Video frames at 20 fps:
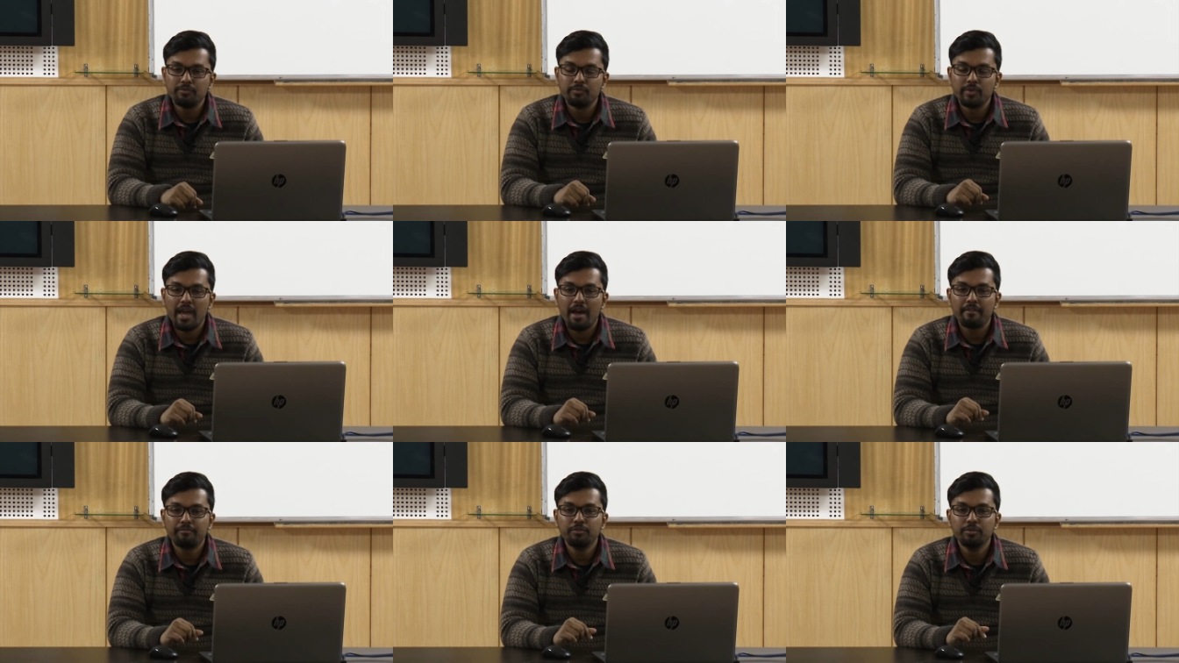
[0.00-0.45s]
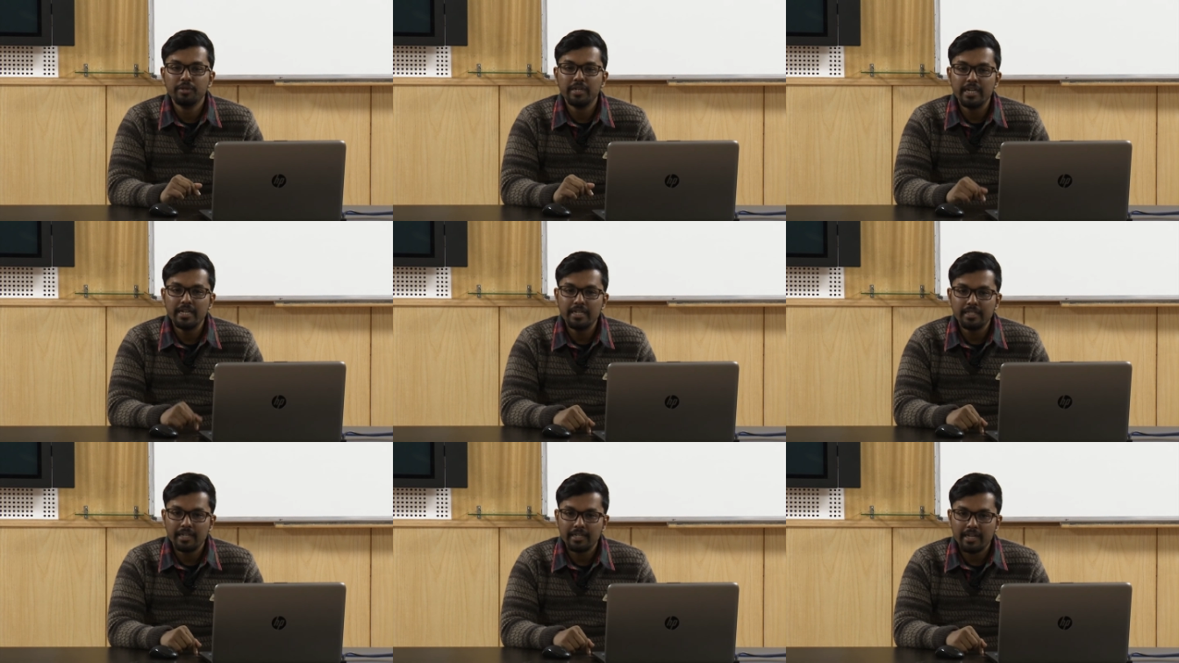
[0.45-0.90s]
we have to
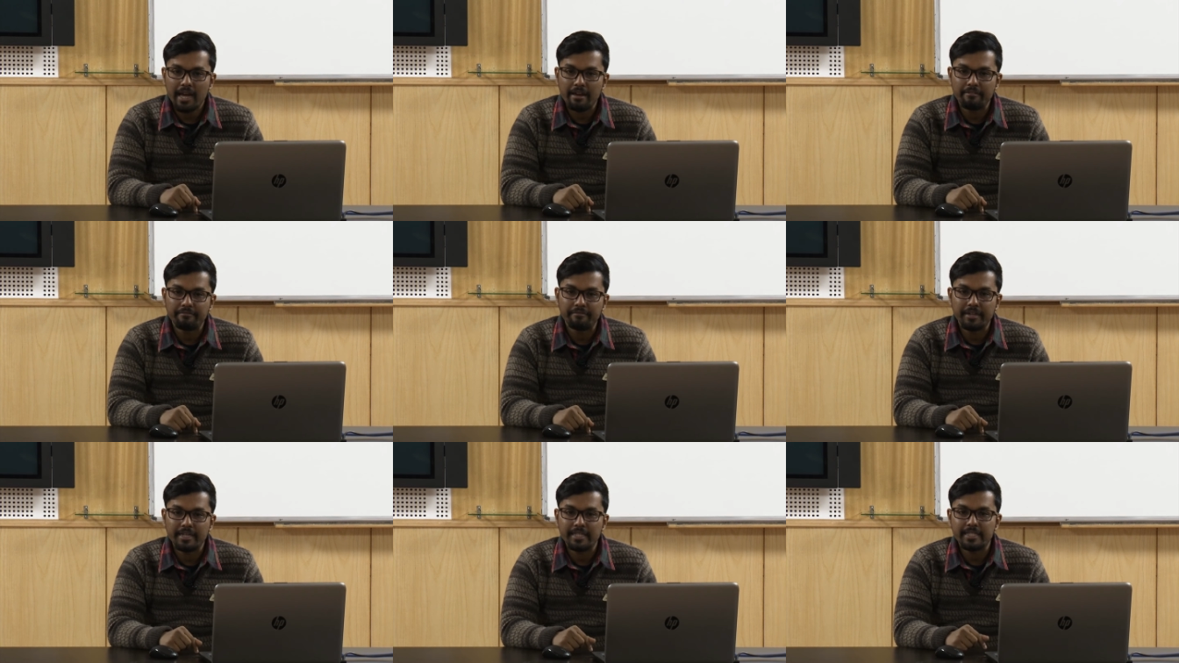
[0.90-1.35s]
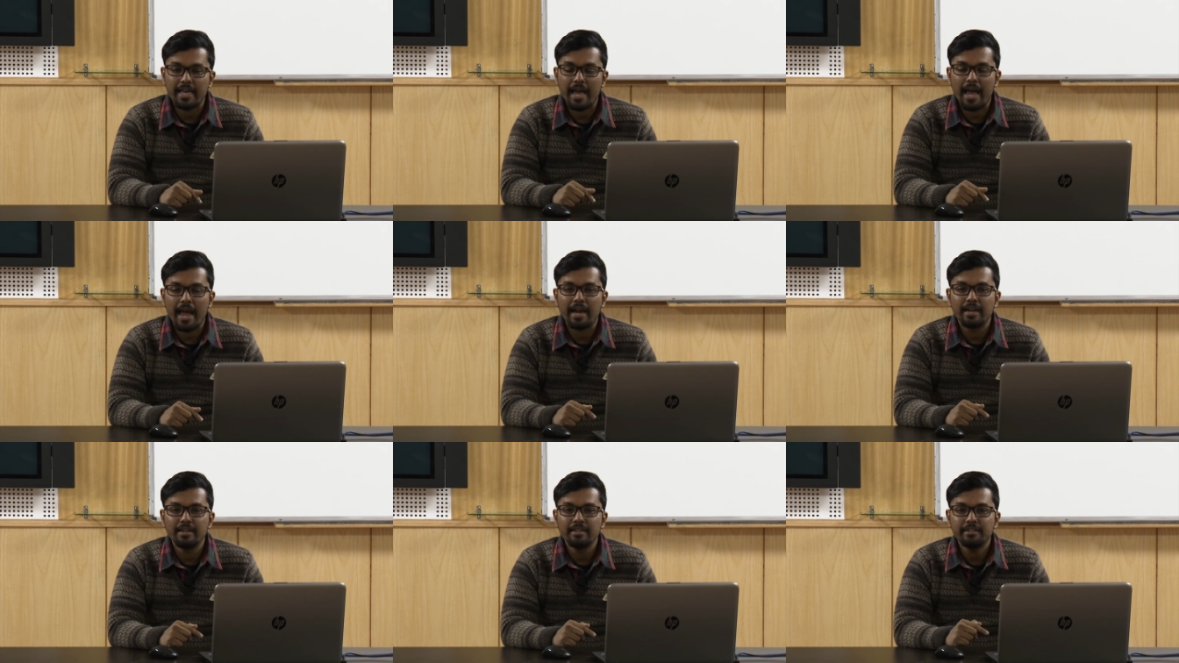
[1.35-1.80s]
read the typeface
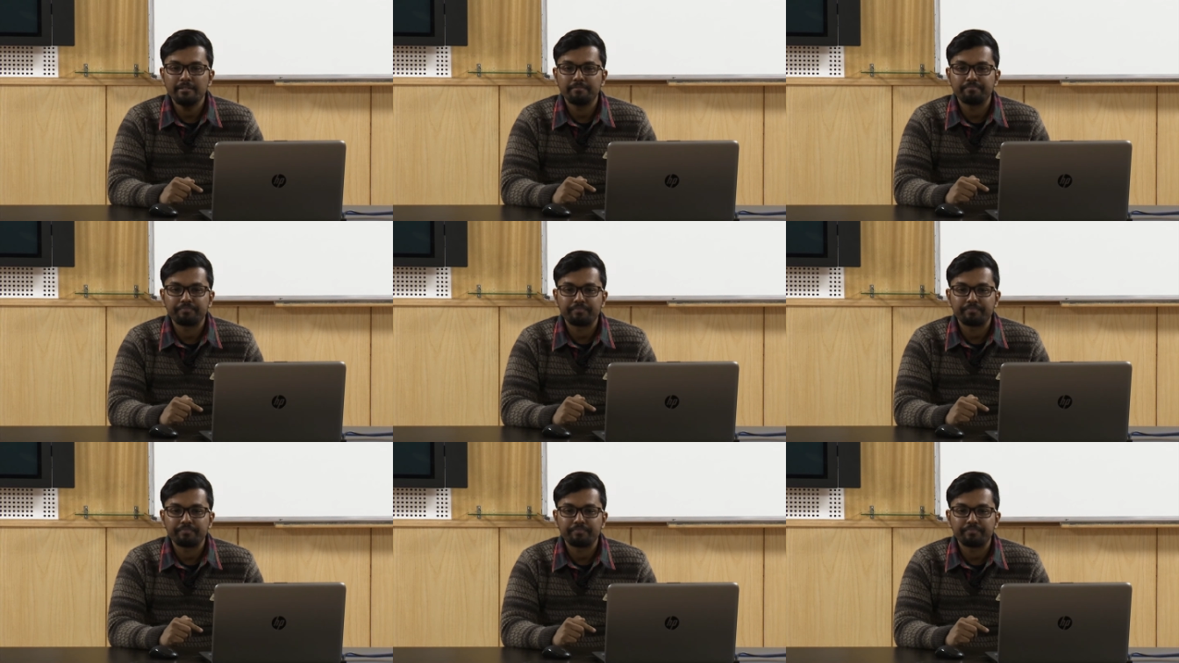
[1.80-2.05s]
and